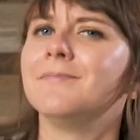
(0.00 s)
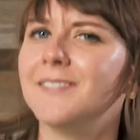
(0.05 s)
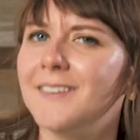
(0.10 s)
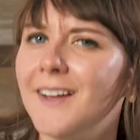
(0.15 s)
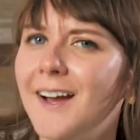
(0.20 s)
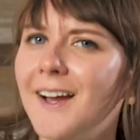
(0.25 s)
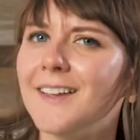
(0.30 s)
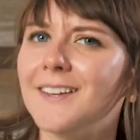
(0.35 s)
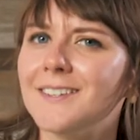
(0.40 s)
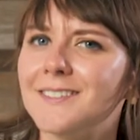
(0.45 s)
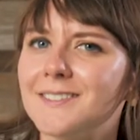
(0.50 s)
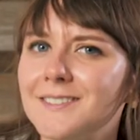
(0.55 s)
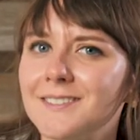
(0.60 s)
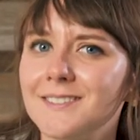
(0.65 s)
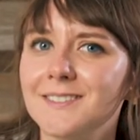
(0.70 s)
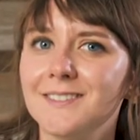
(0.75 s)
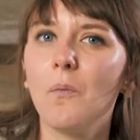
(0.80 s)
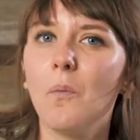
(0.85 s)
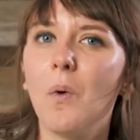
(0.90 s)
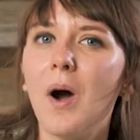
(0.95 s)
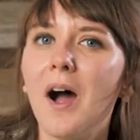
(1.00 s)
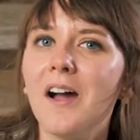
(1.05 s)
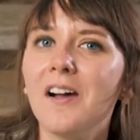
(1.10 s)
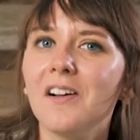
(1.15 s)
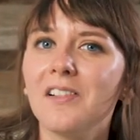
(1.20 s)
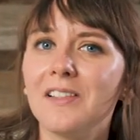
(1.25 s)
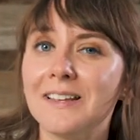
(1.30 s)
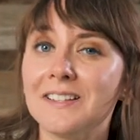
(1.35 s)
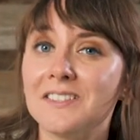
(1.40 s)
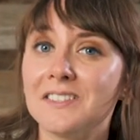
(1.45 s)
Nice.
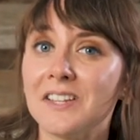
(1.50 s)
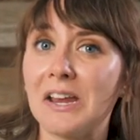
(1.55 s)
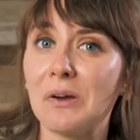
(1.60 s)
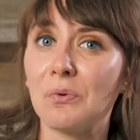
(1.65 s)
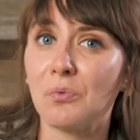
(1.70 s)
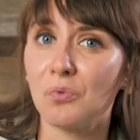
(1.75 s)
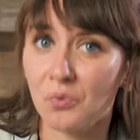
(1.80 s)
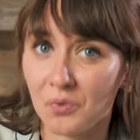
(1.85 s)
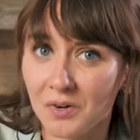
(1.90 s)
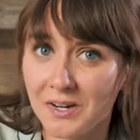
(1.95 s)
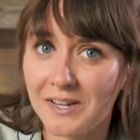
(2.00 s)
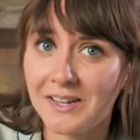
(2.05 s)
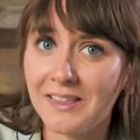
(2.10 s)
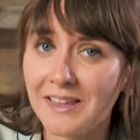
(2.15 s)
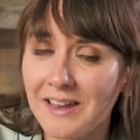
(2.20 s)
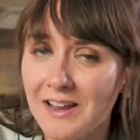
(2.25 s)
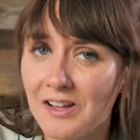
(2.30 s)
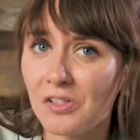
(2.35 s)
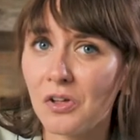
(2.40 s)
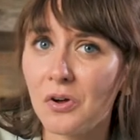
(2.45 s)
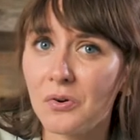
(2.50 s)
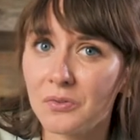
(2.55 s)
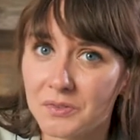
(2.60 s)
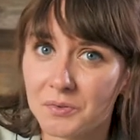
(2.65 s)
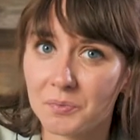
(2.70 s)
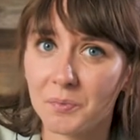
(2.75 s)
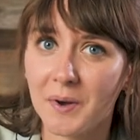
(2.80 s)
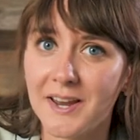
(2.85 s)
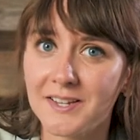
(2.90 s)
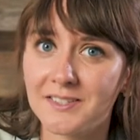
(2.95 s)
While it's a really
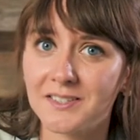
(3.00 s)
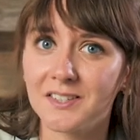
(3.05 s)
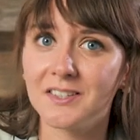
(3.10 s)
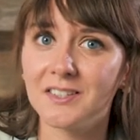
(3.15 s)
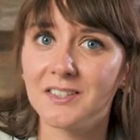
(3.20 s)
close race in